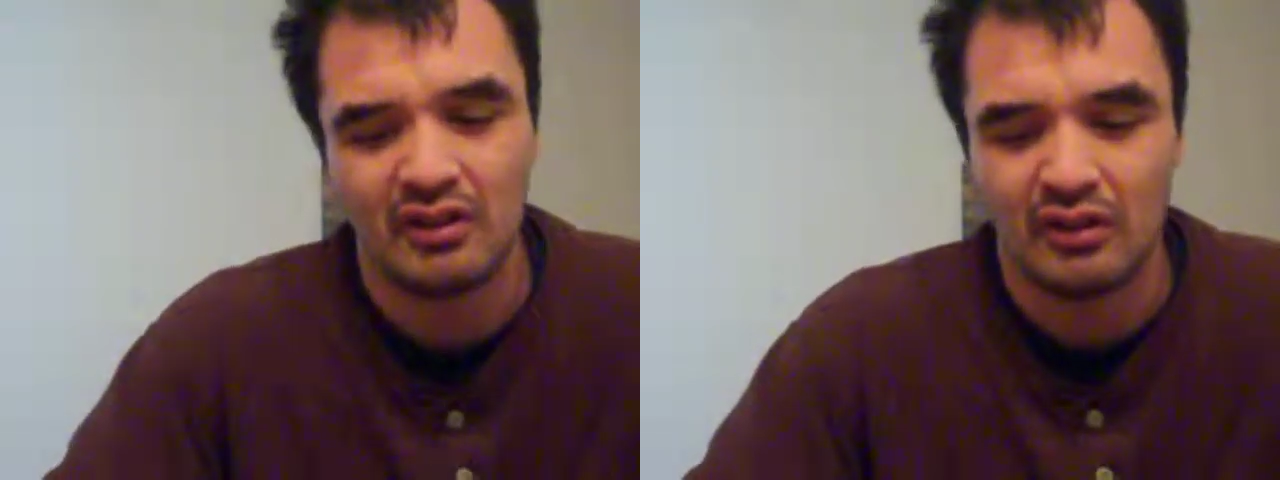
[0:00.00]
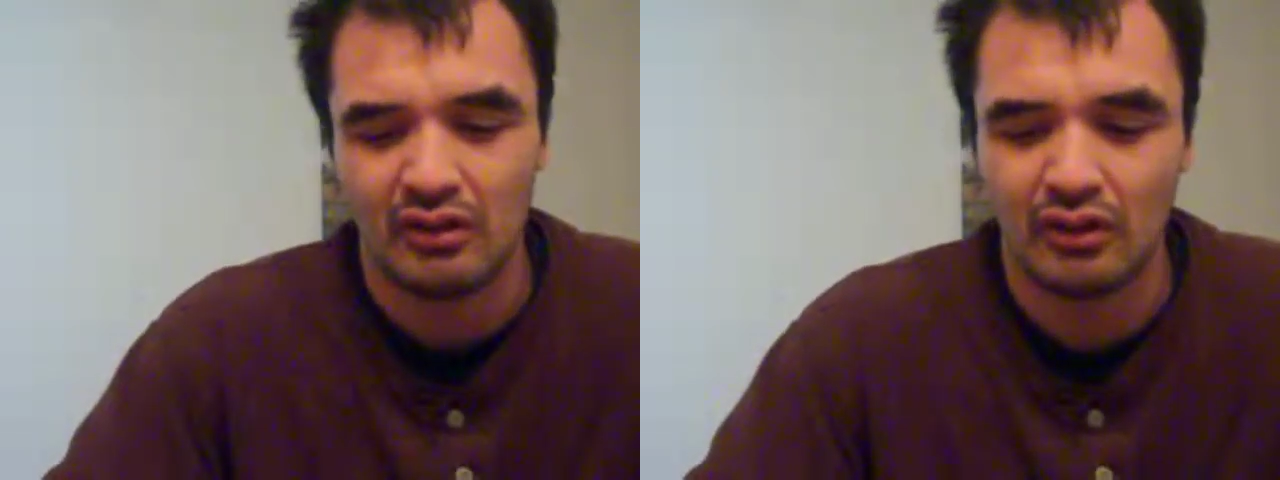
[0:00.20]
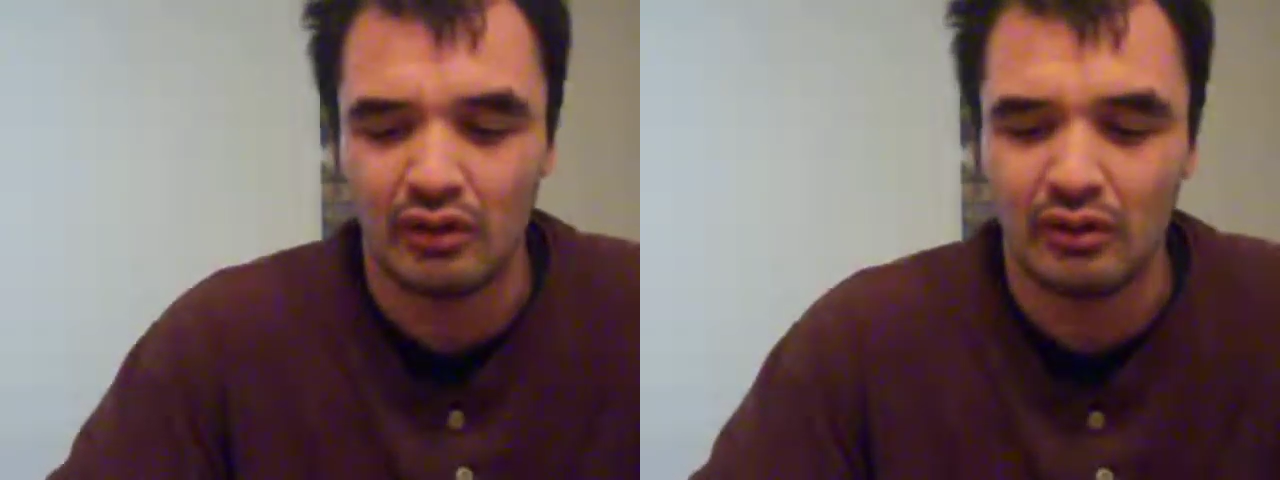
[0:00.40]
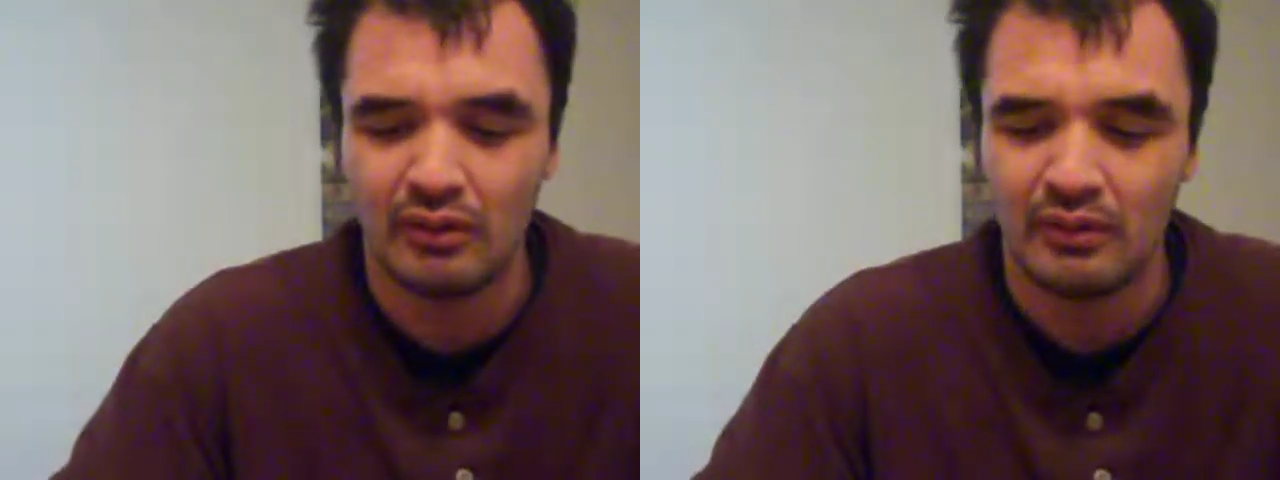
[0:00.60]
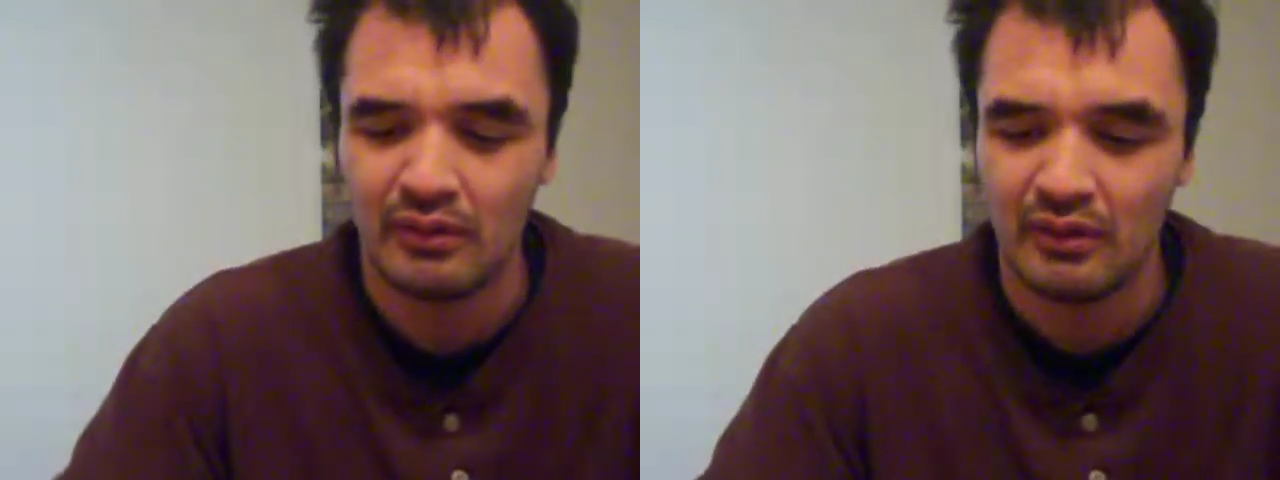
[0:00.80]

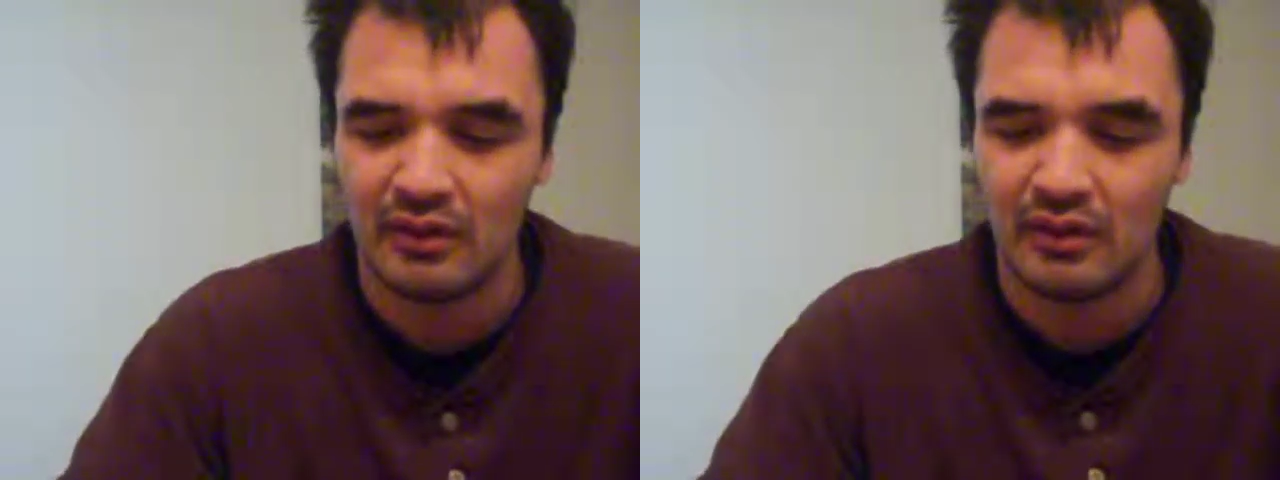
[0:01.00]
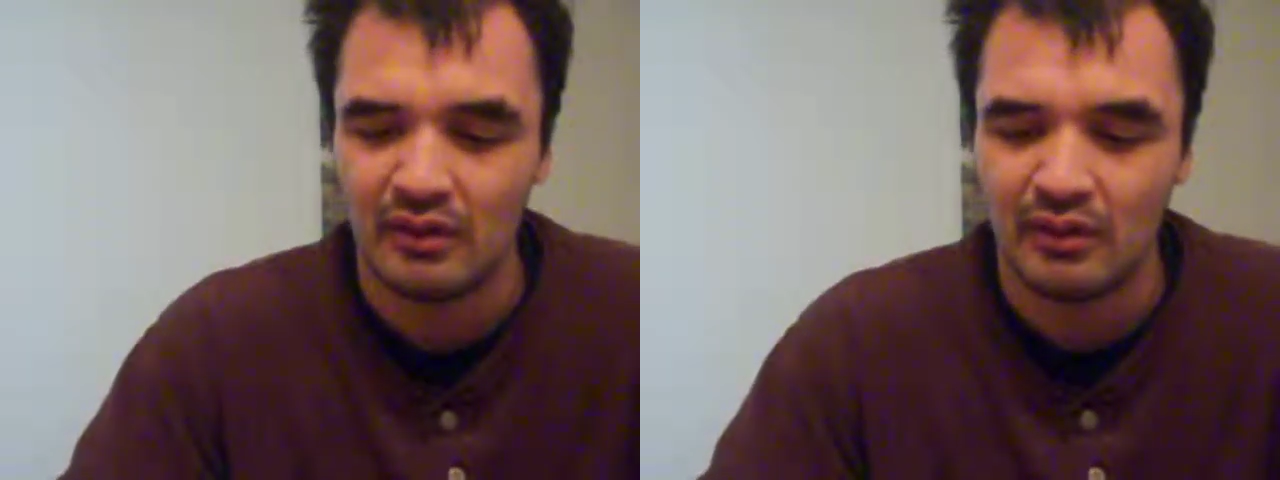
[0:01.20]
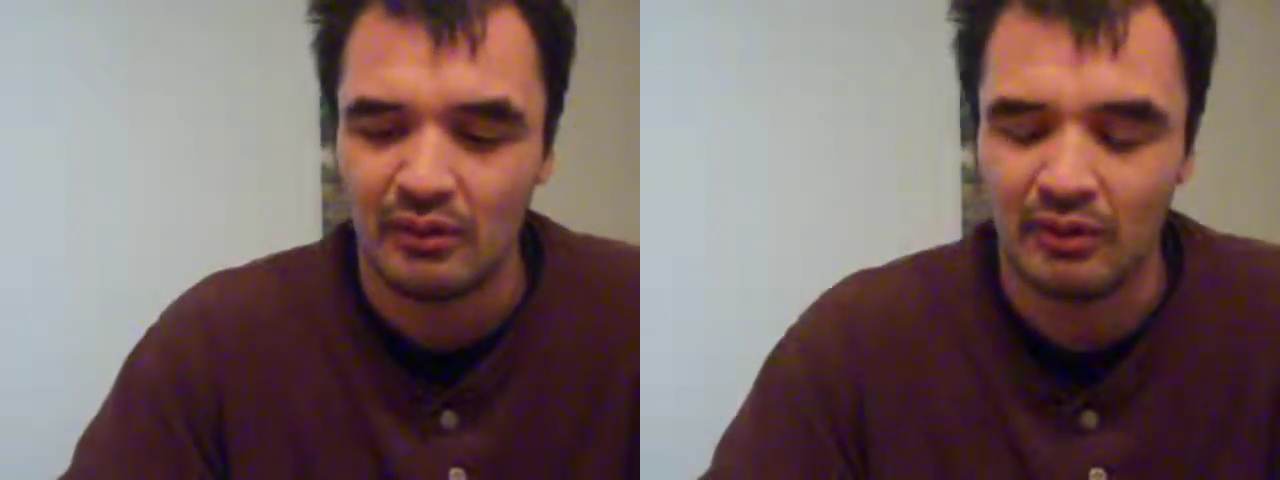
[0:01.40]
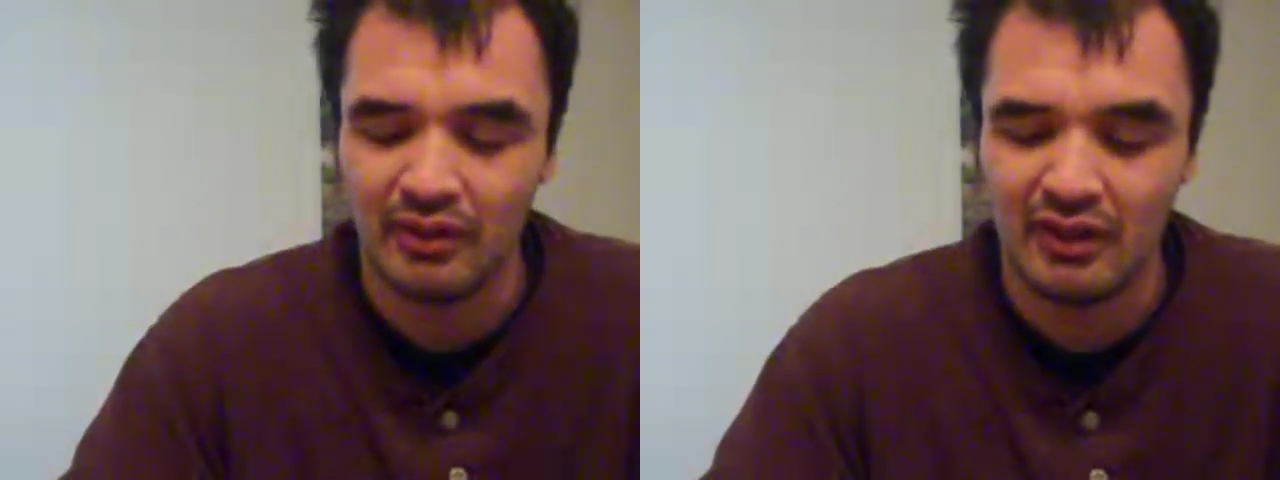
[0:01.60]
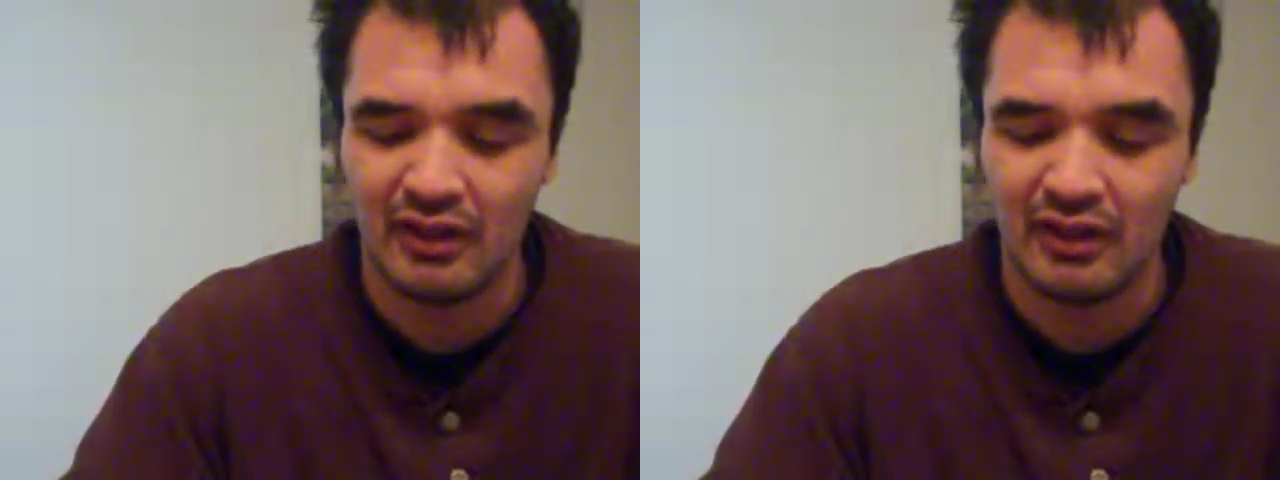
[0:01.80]
So within